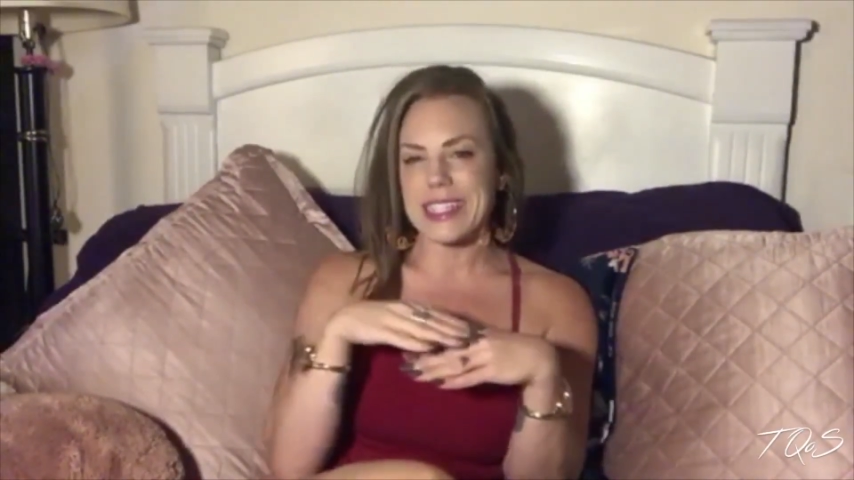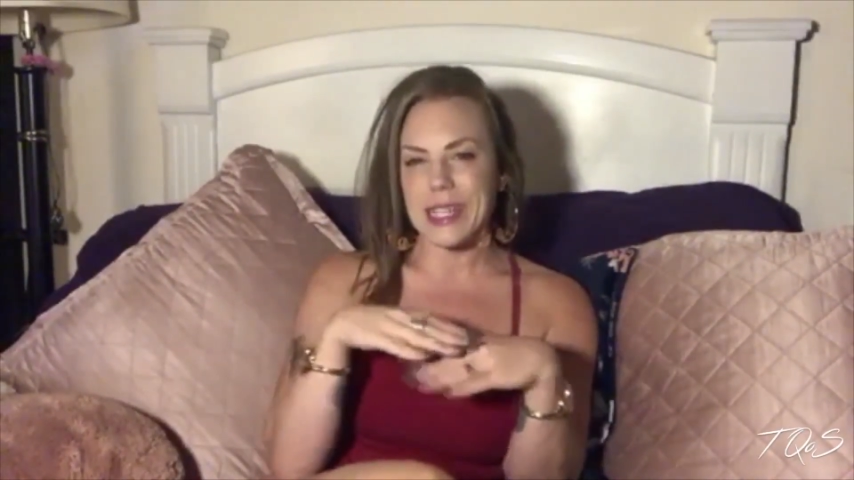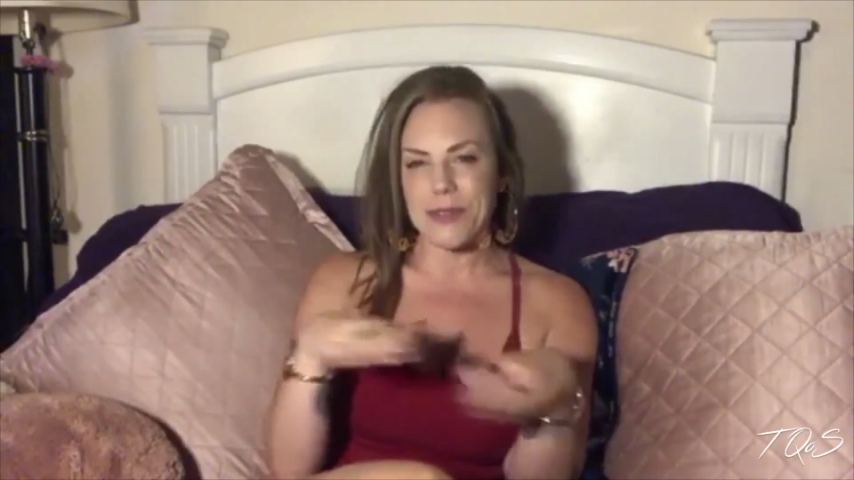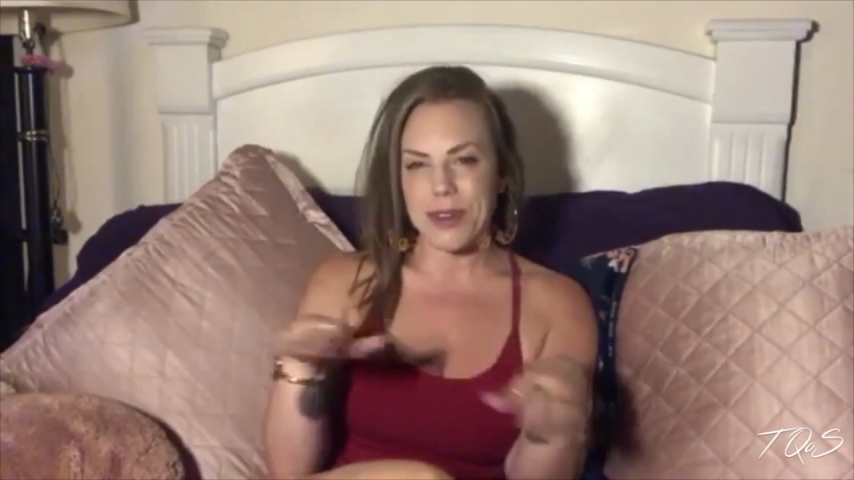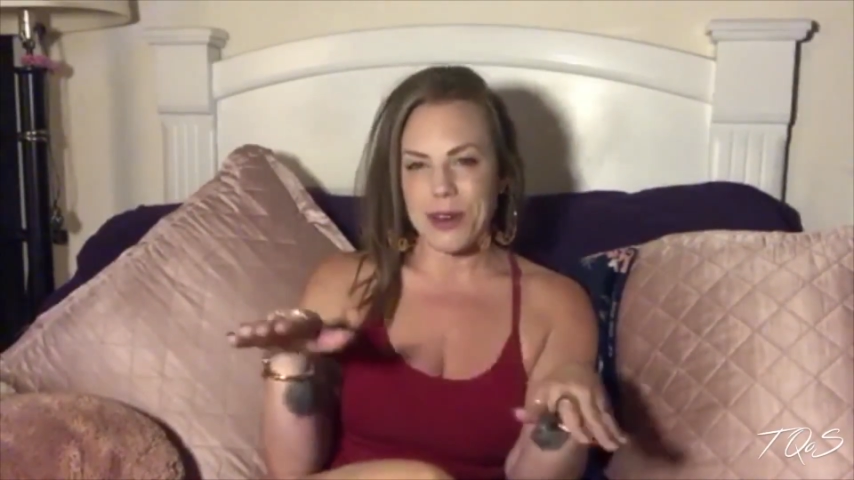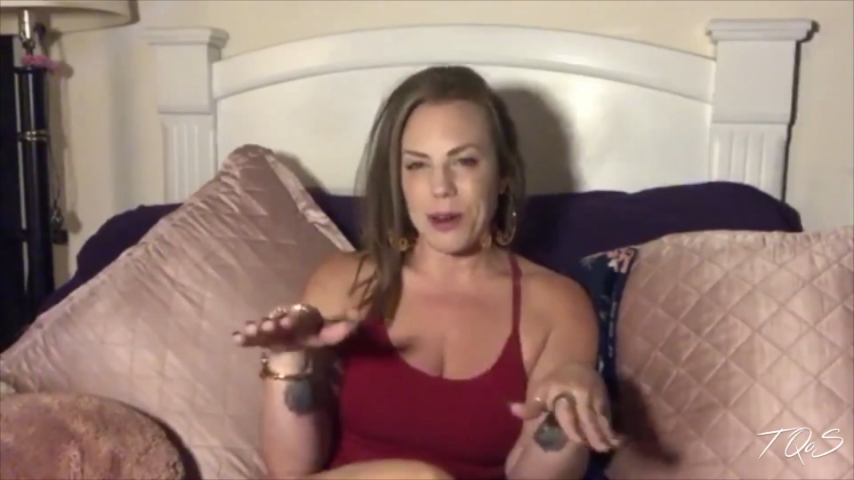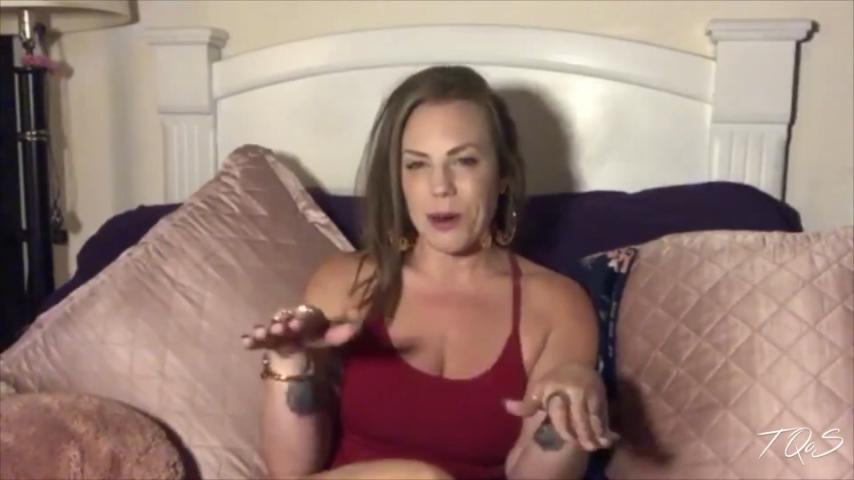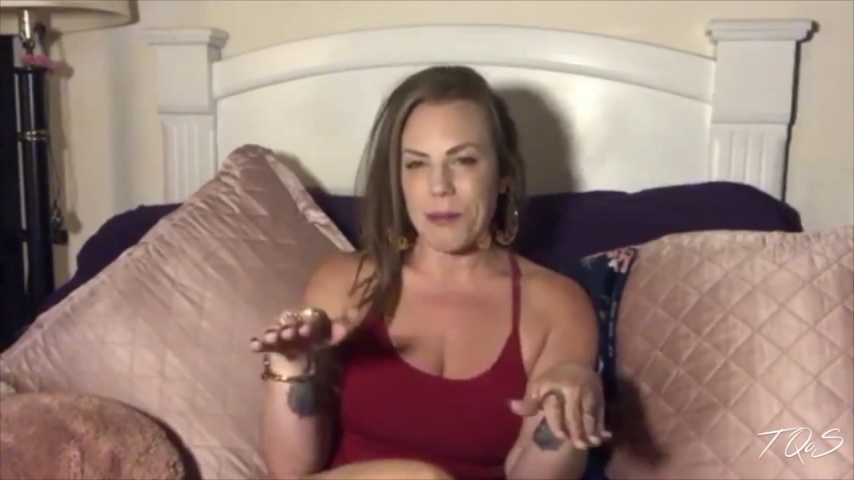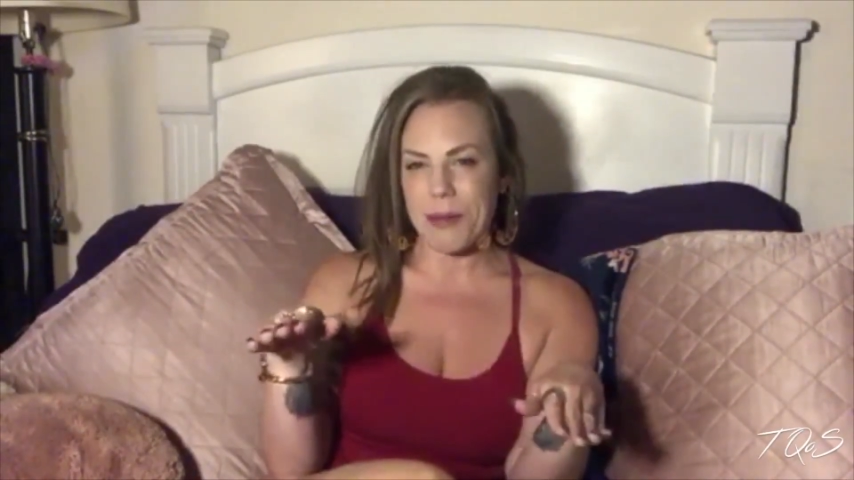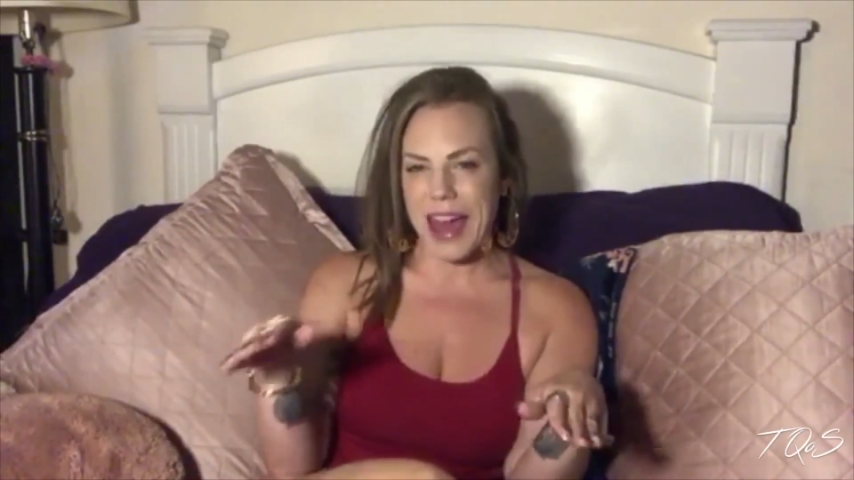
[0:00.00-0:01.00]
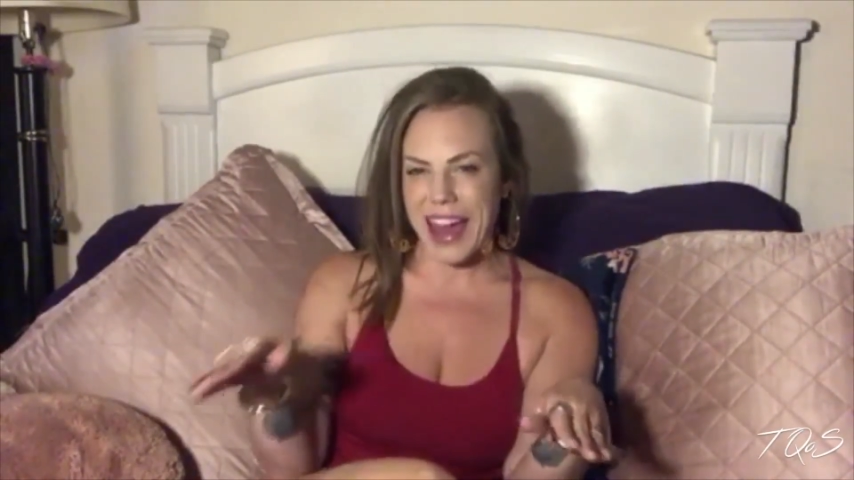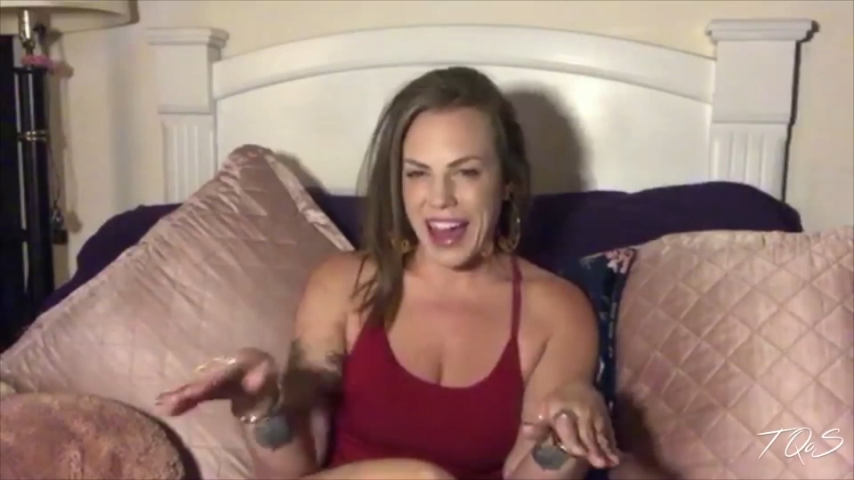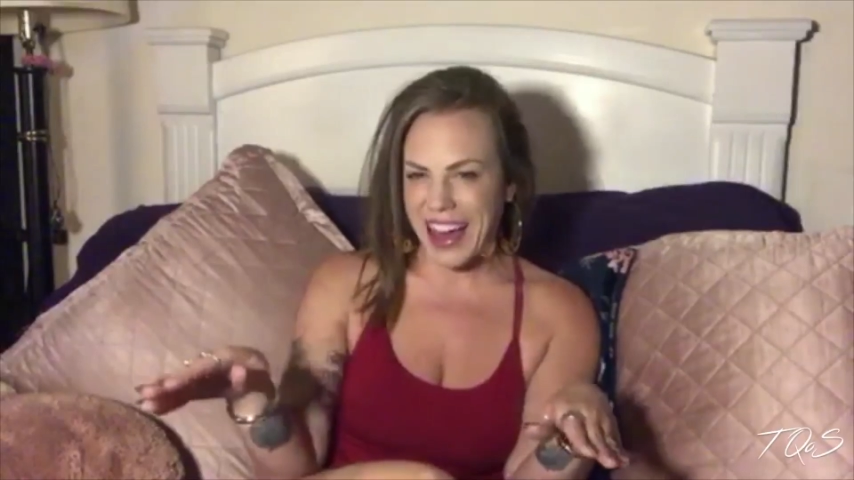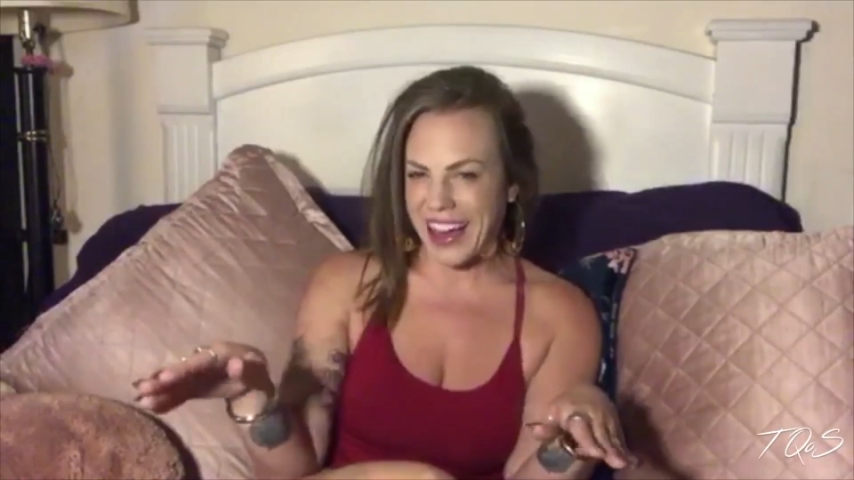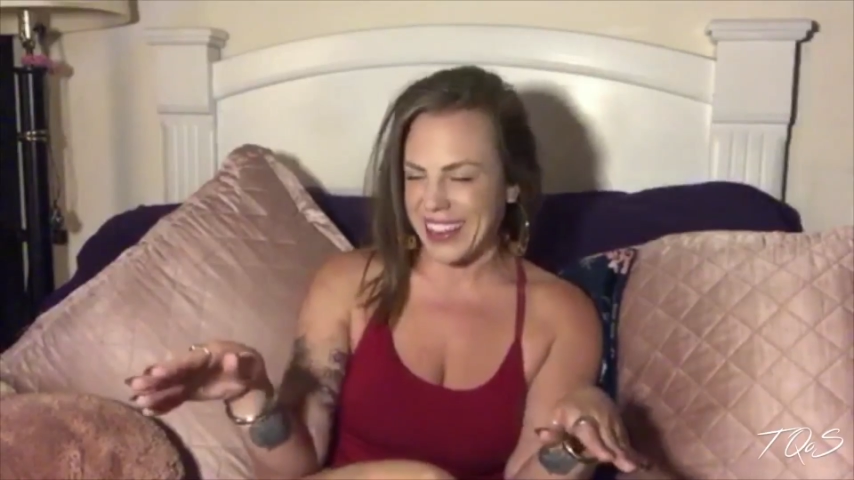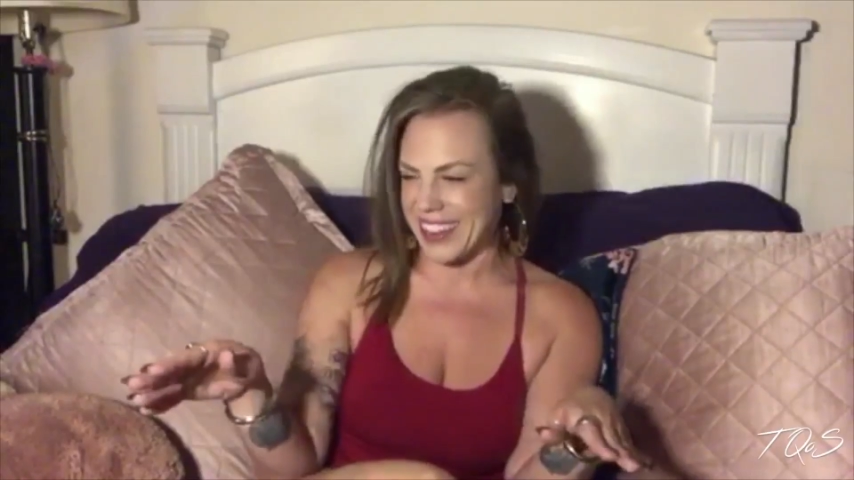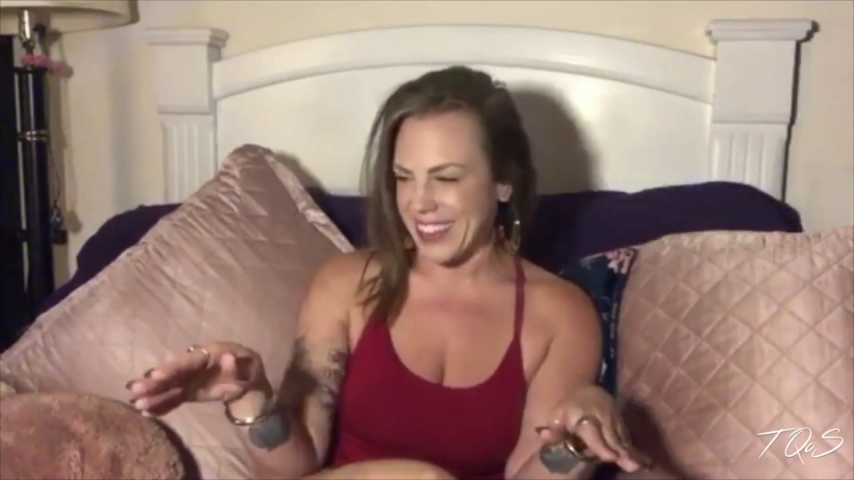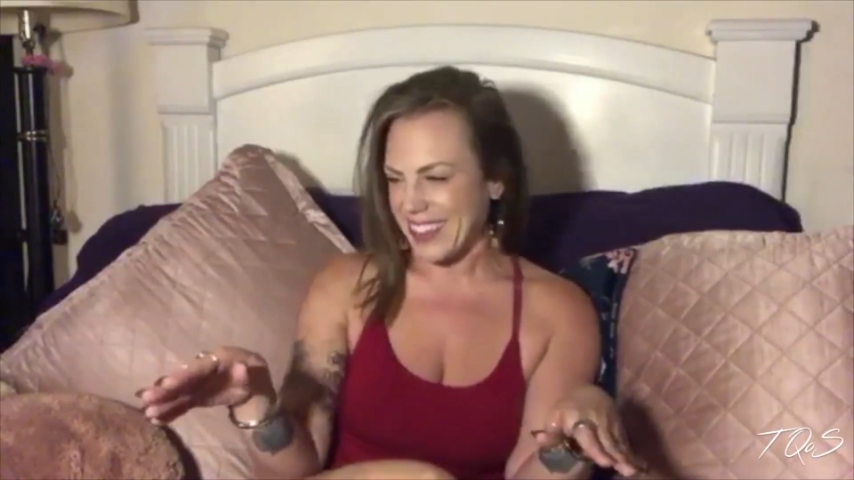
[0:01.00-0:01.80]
difficult path.